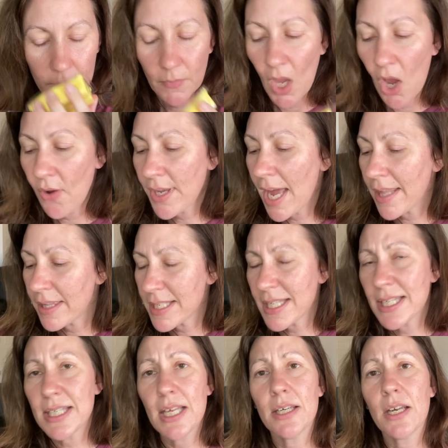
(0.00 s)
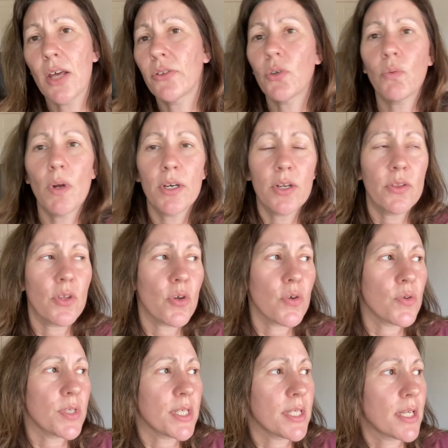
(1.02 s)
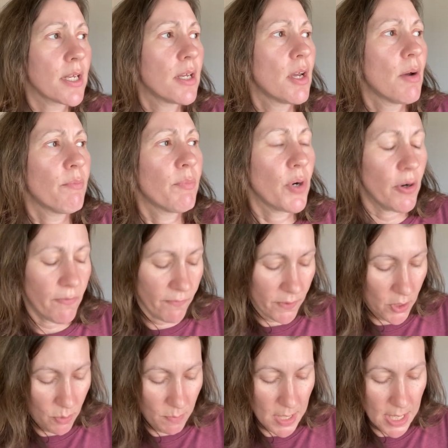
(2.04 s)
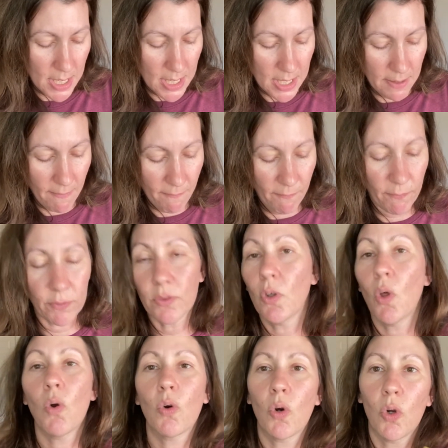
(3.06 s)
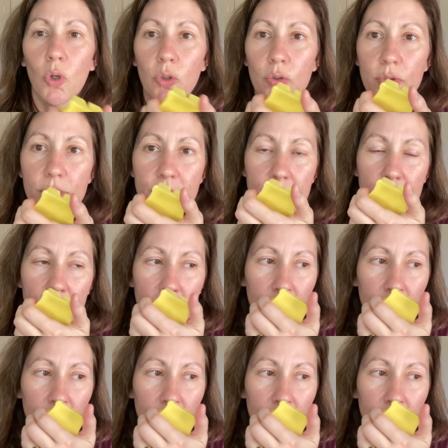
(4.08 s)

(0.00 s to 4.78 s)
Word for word: Oh yeah, this is another one of those perfumey florals.